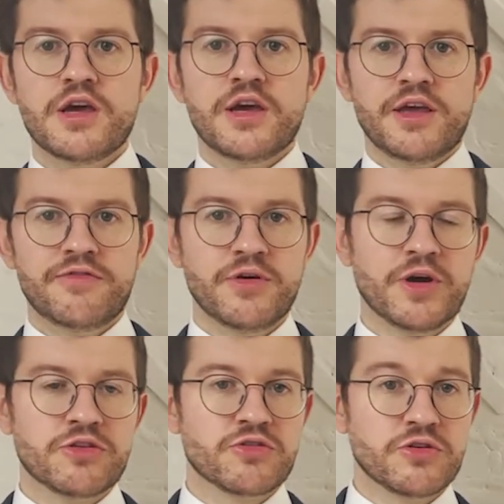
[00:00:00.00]
If you
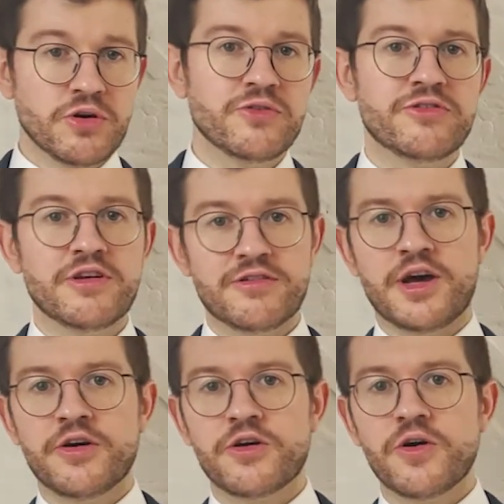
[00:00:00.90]
want to use these
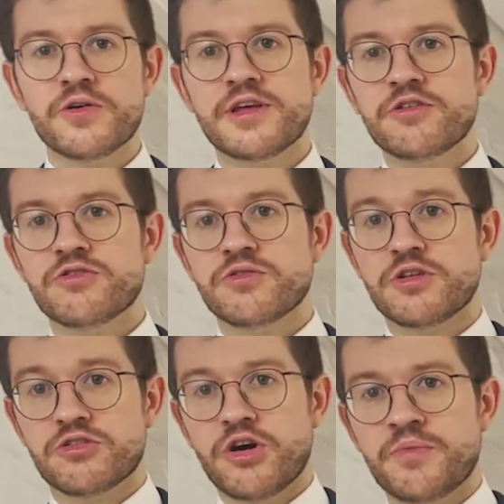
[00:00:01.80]
nanocoatings to
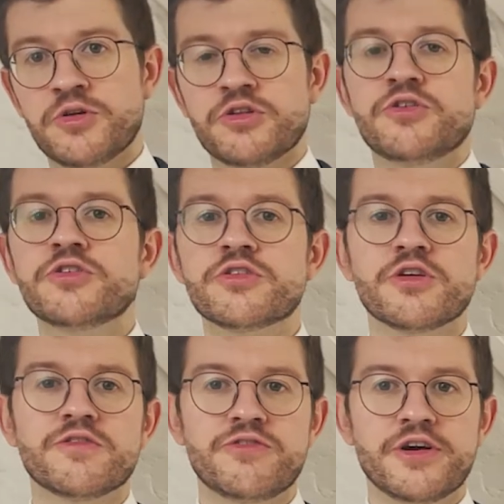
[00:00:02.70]
determine the
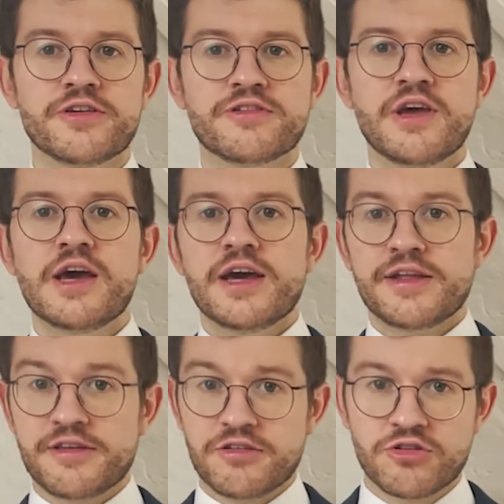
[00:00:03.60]
neutron flux,
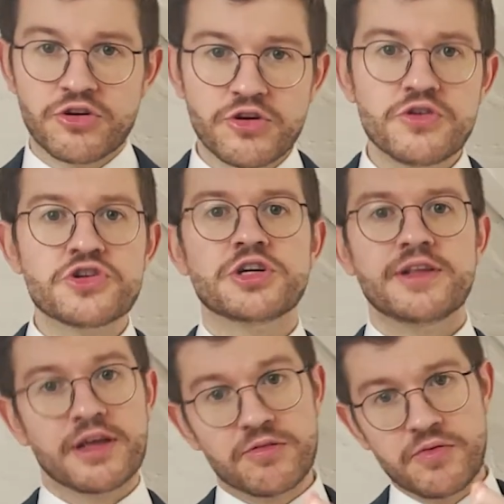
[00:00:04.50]
it is crucial
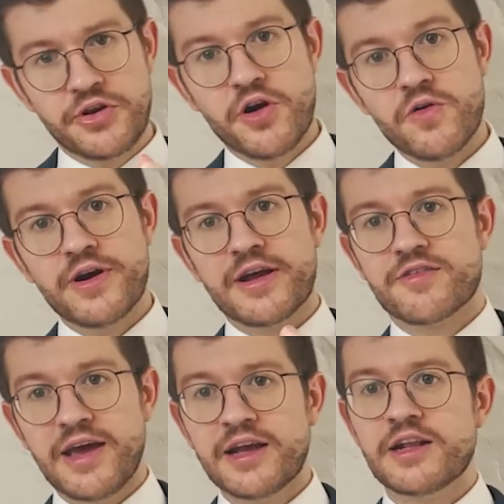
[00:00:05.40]
that we know
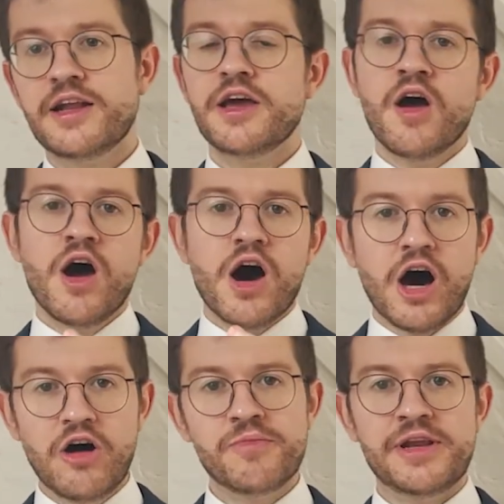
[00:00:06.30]
exactly
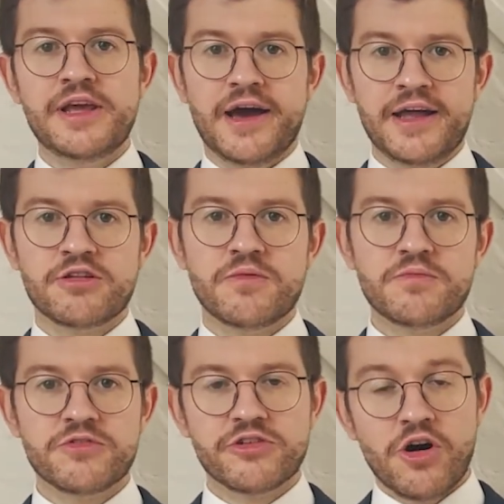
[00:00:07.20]
how many
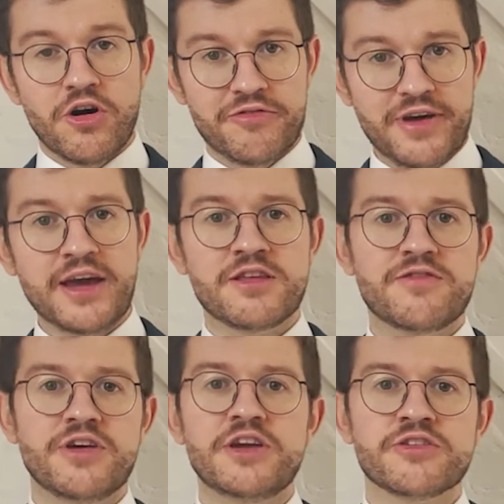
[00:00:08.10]
atoms of
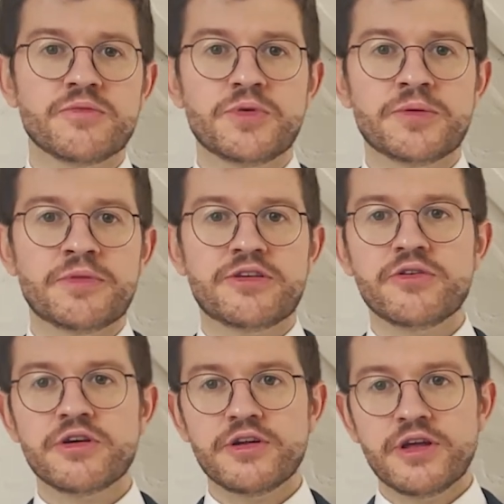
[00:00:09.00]
activationable
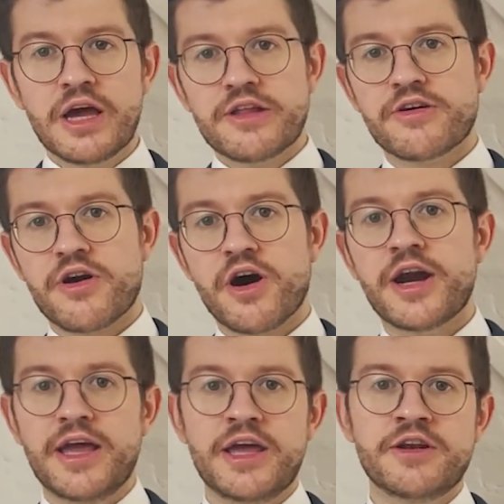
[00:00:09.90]
material there
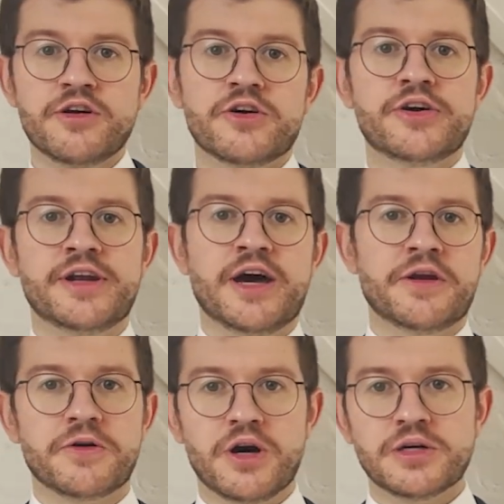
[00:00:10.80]
are in our
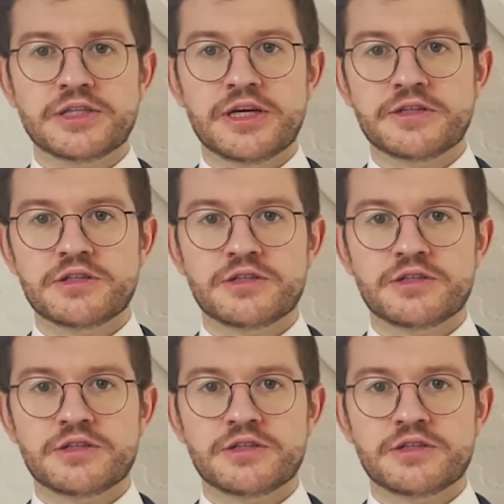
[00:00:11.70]
nanocoatings.